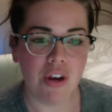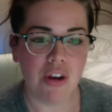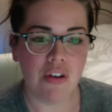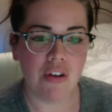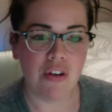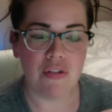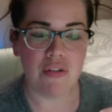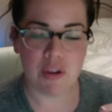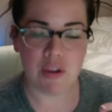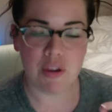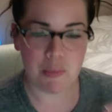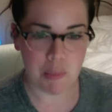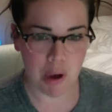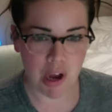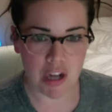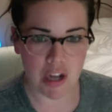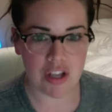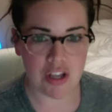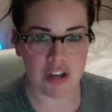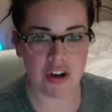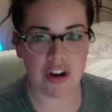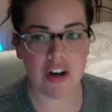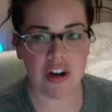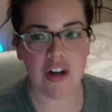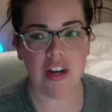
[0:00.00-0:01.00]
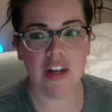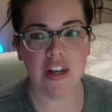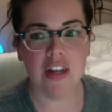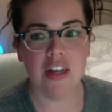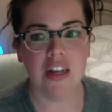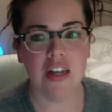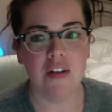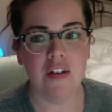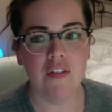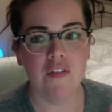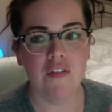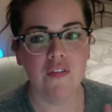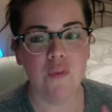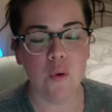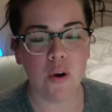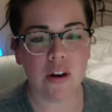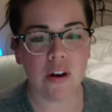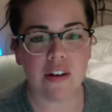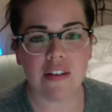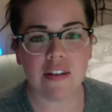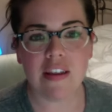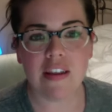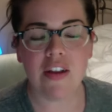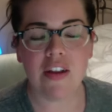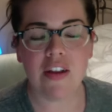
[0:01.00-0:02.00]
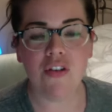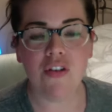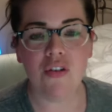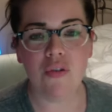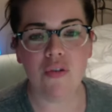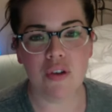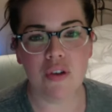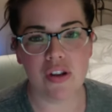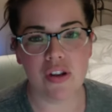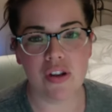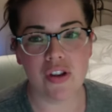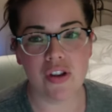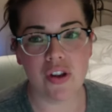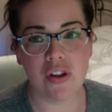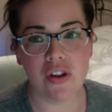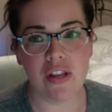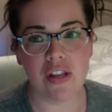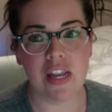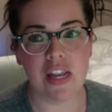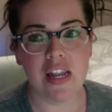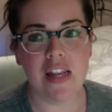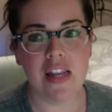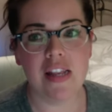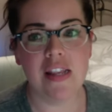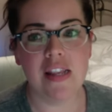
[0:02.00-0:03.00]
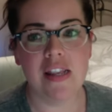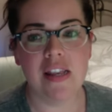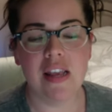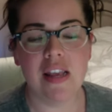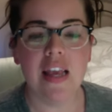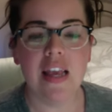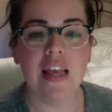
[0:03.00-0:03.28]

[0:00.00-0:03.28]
sponsored 14 new consultants